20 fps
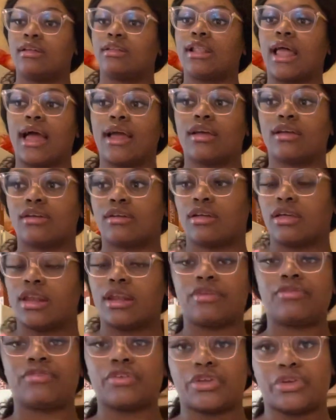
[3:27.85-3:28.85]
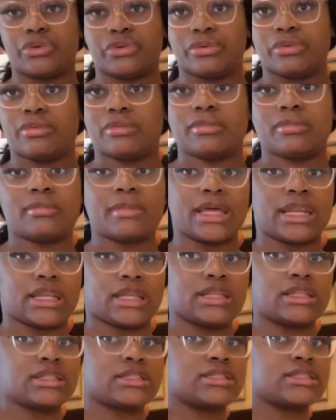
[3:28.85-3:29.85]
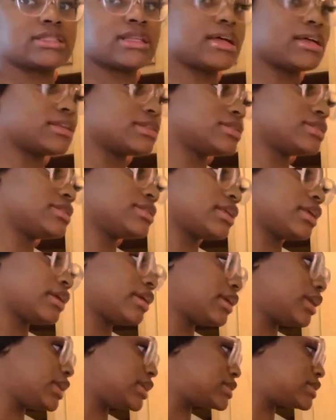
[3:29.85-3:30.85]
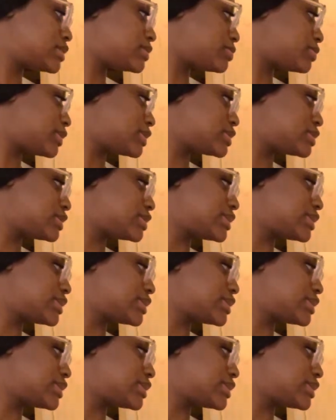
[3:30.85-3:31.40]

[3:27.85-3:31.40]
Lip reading: like in a few minutes, it's